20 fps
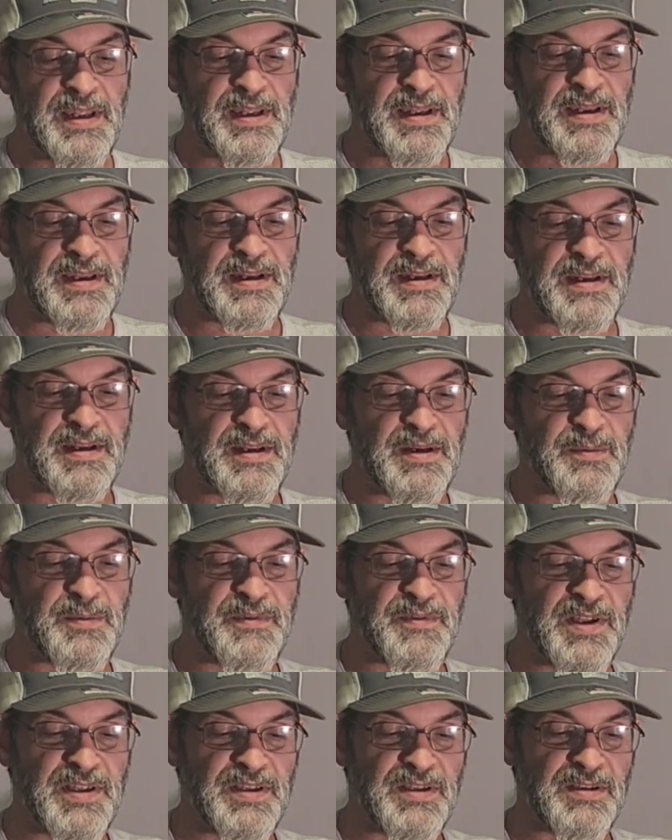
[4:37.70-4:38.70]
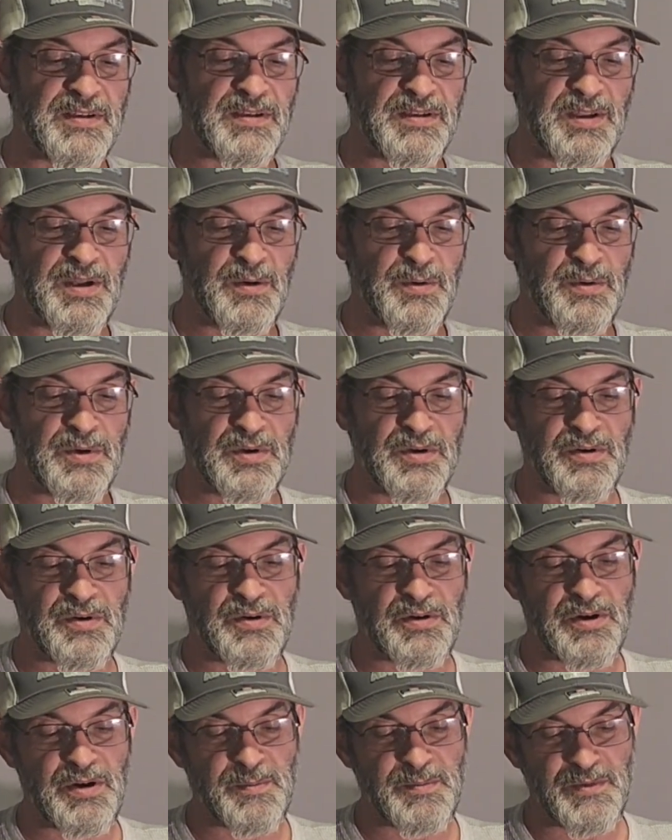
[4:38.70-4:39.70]
We've got the lower
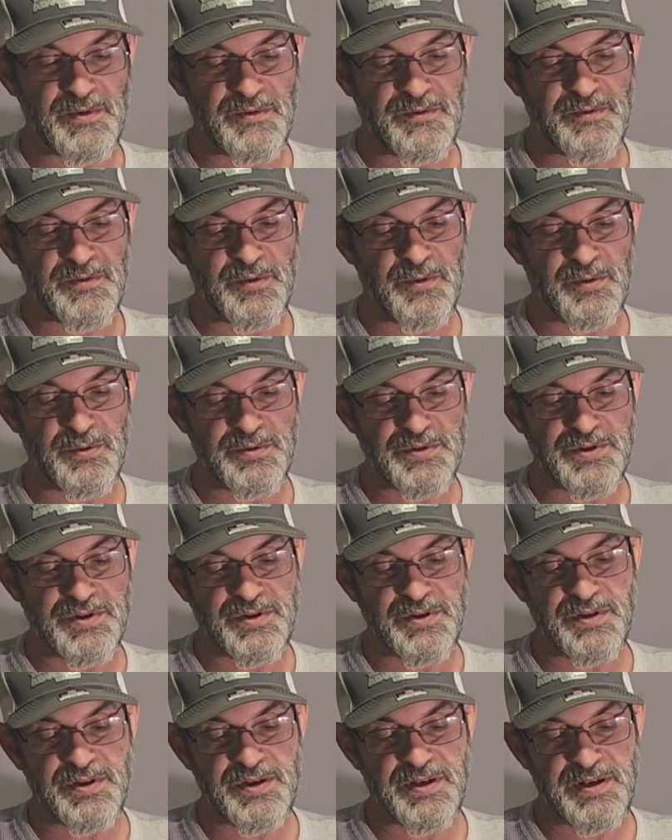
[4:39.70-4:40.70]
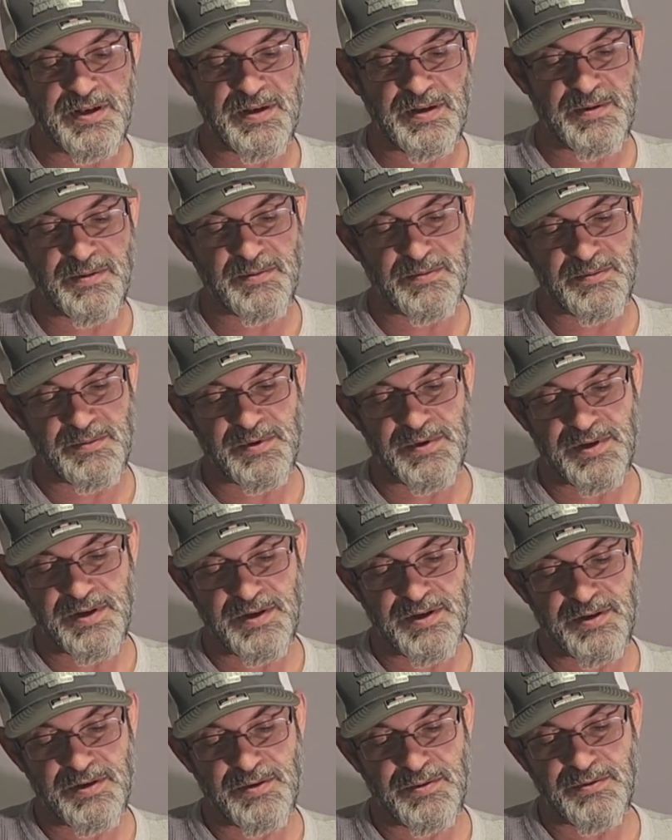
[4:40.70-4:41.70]
arm that folds good. We're
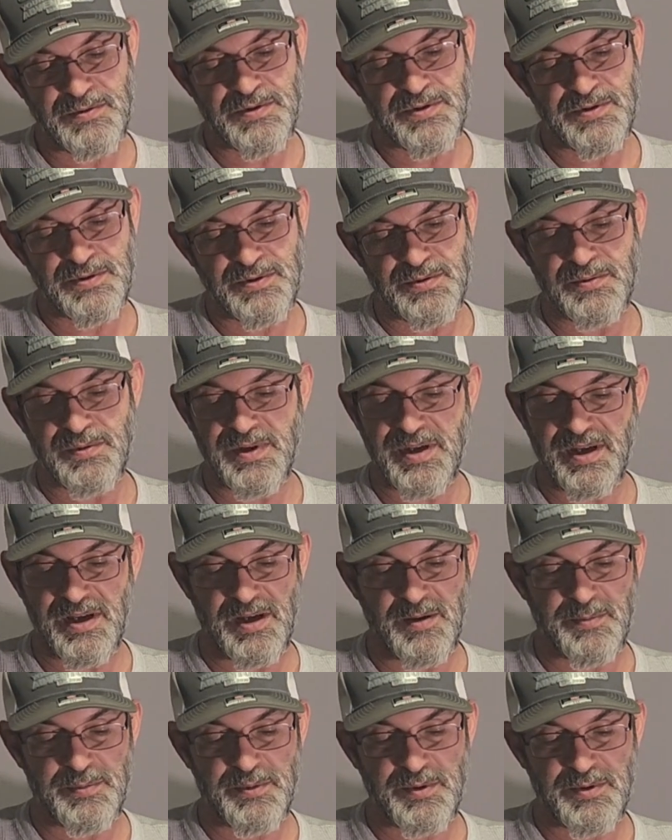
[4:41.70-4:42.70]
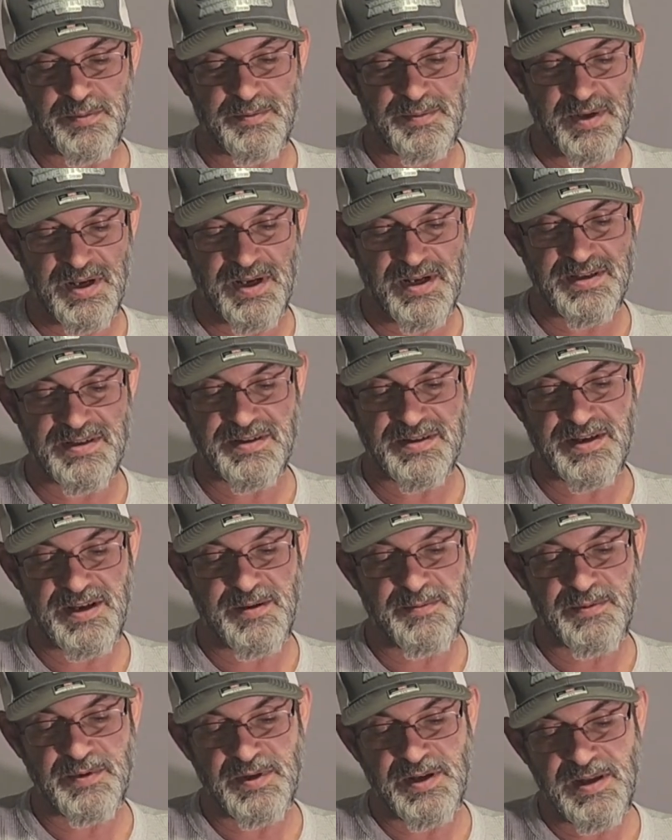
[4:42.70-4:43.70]
going to go to the upper
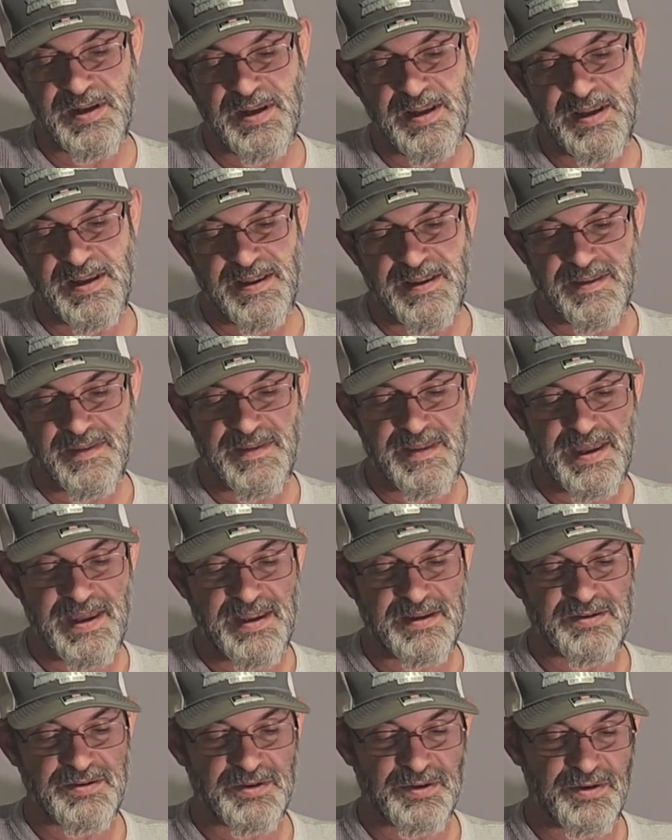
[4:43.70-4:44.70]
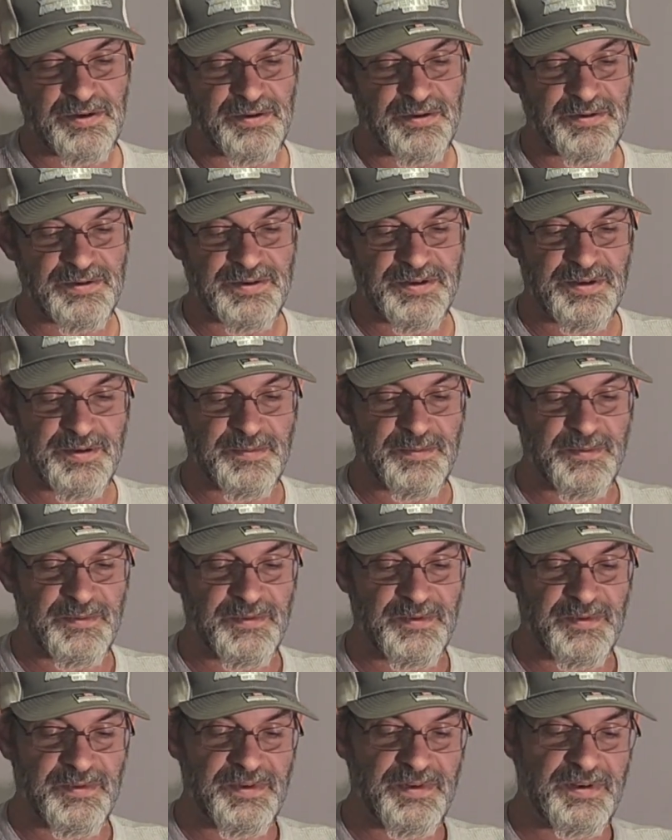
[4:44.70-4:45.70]
bicep. That turns
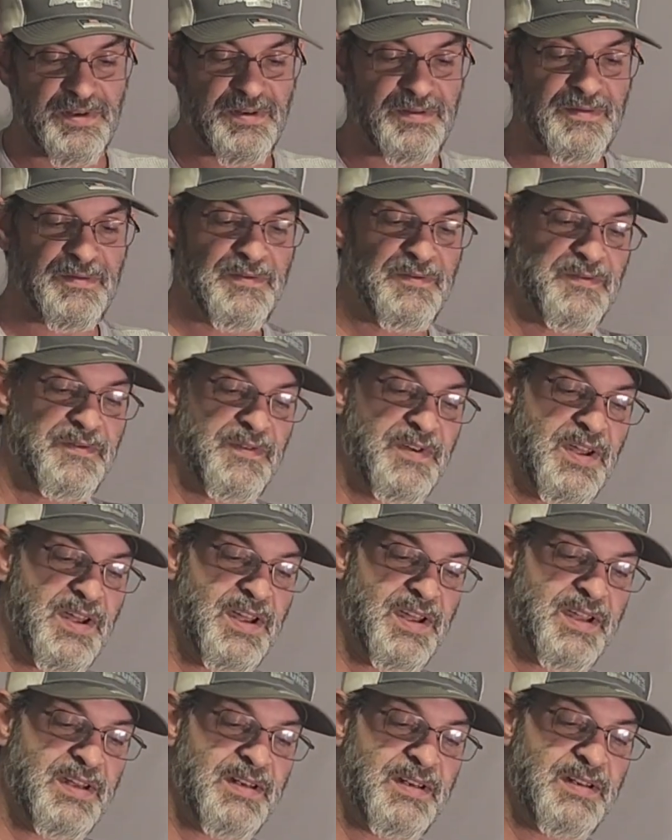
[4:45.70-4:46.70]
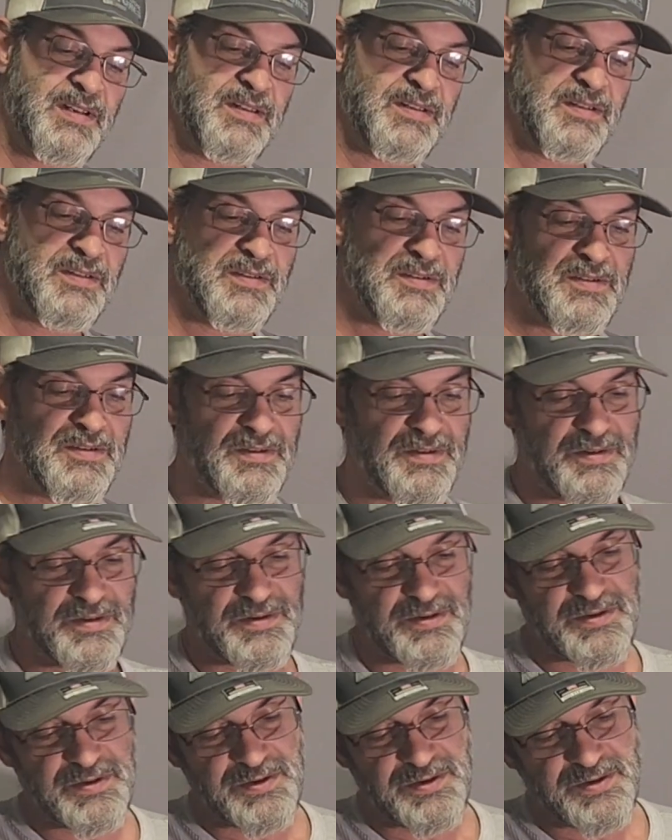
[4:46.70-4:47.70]
fine.
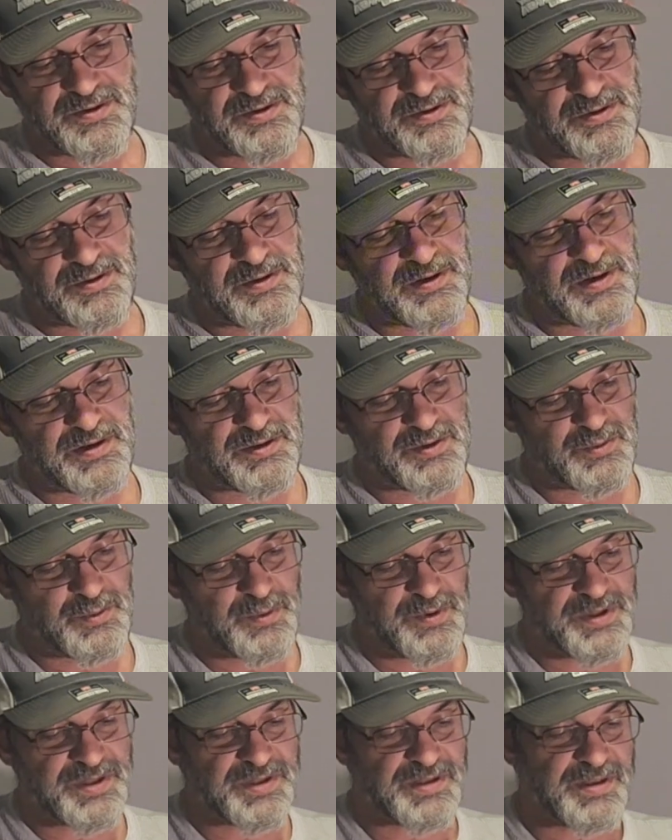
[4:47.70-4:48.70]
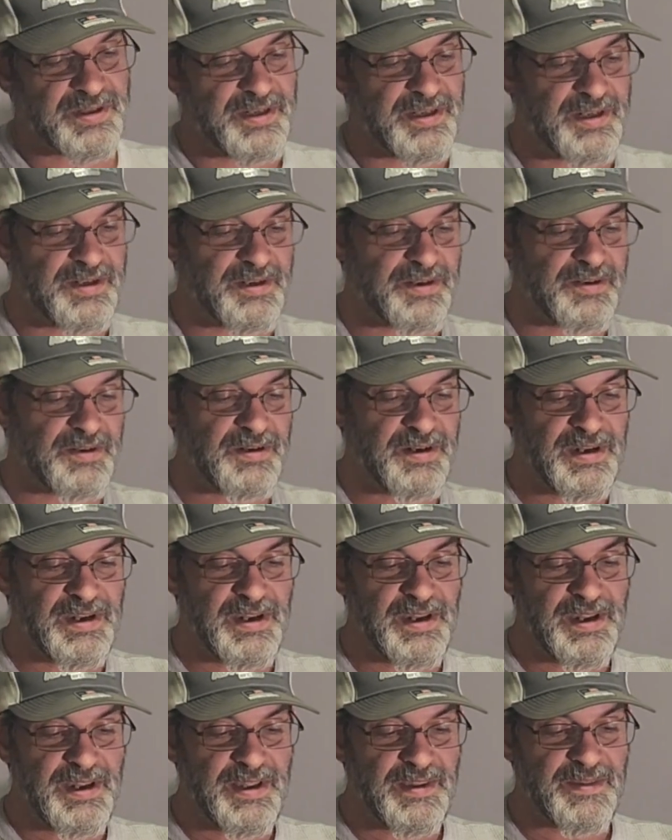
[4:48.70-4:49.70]
Good twist here.
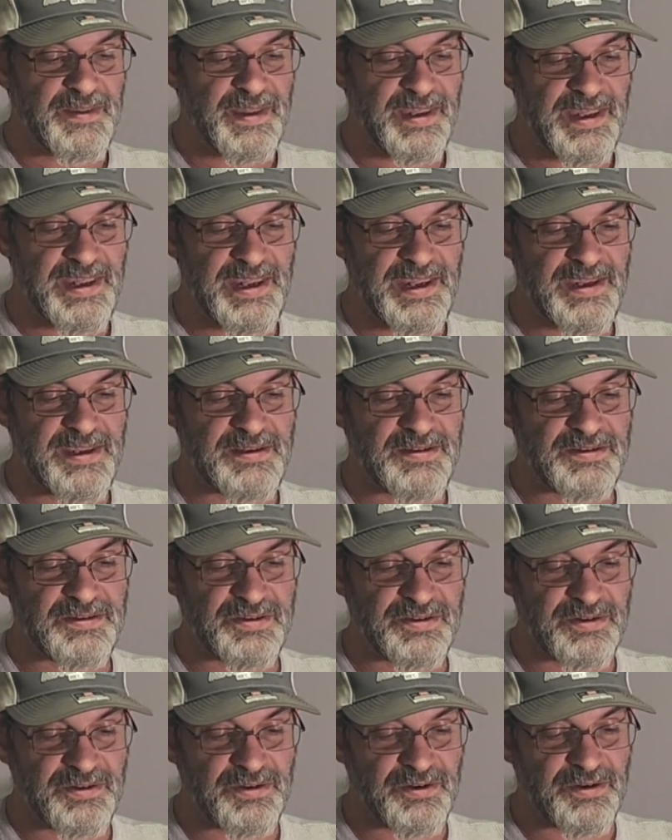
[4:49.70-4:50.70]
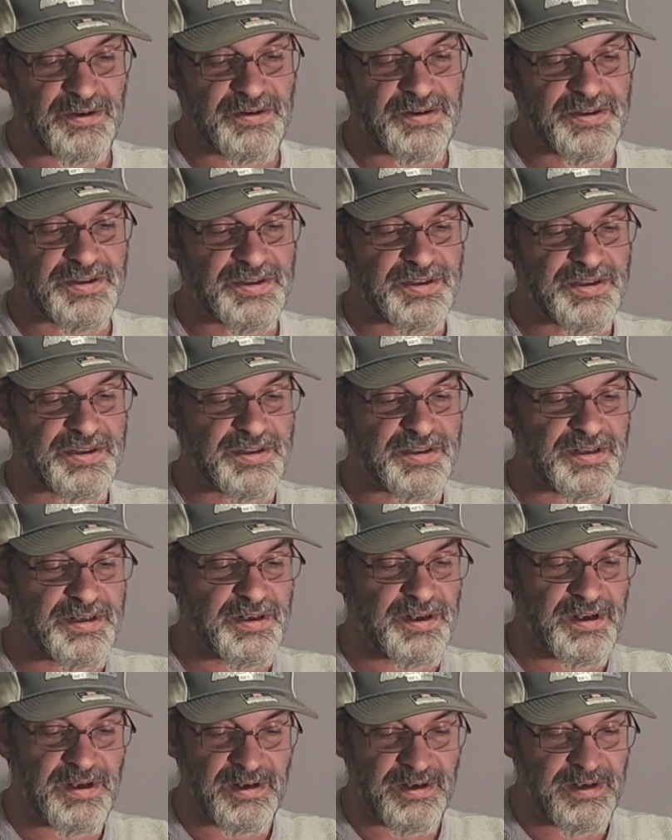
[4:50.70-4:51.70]
The hands are
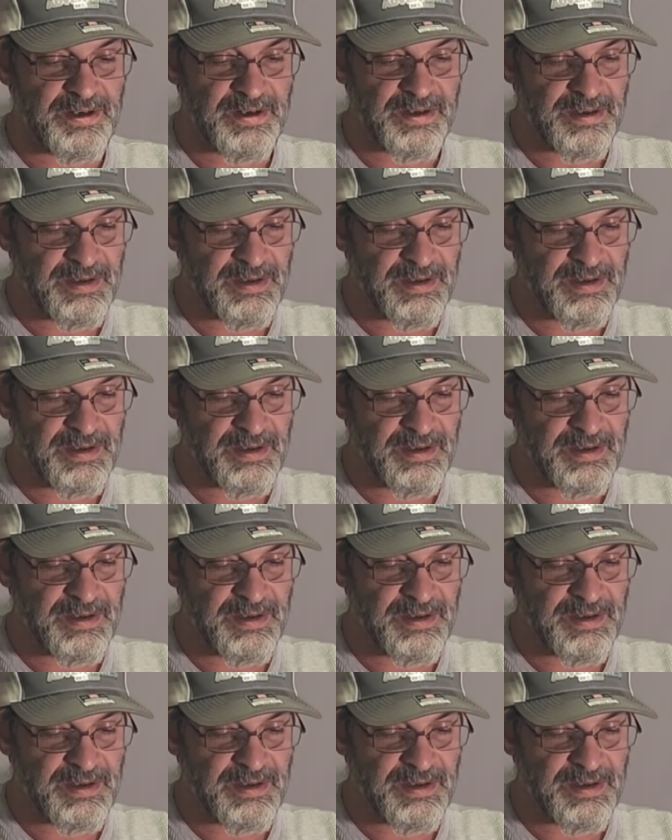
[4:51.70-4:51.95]
snug.